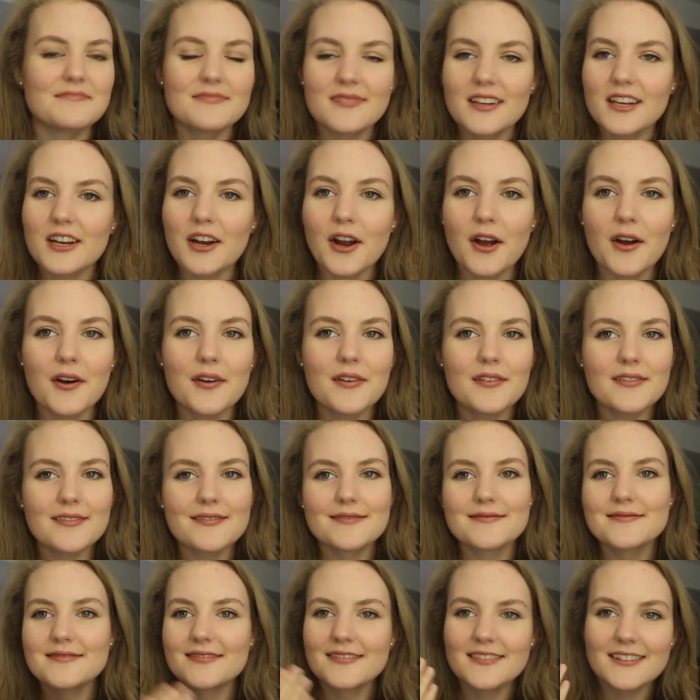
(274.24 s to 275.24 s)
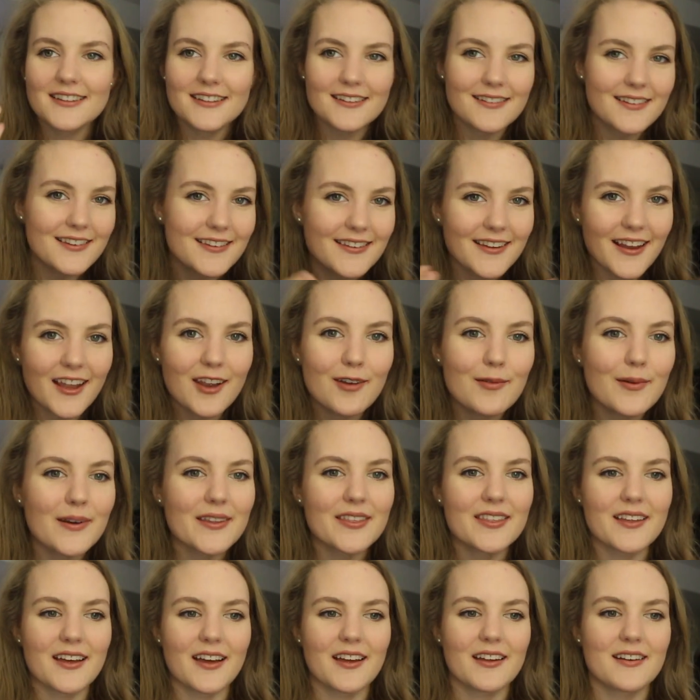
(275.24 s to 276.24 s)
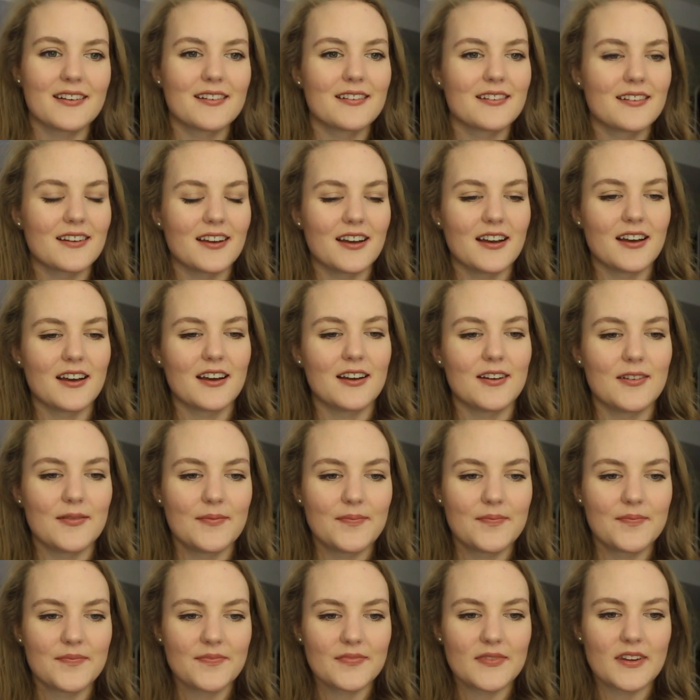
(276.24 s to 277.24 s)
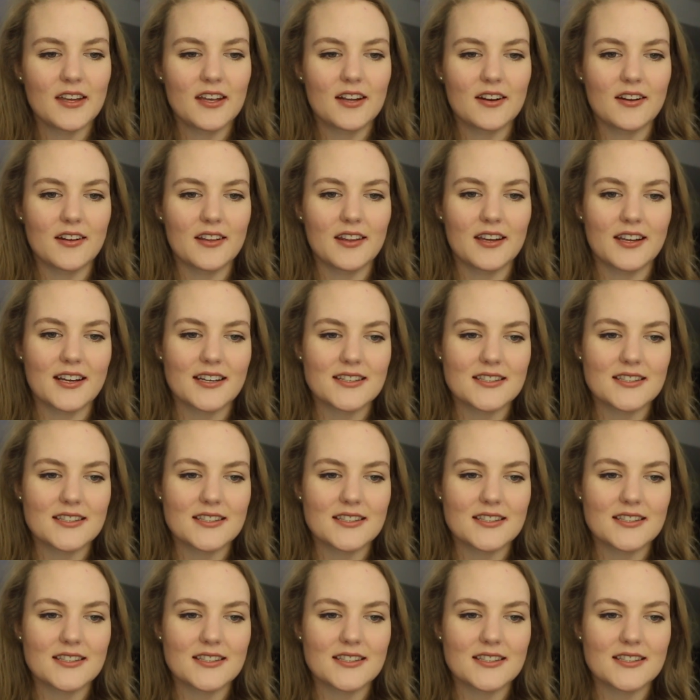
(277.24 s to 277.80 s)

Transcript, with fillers: you know, stay with it and all that,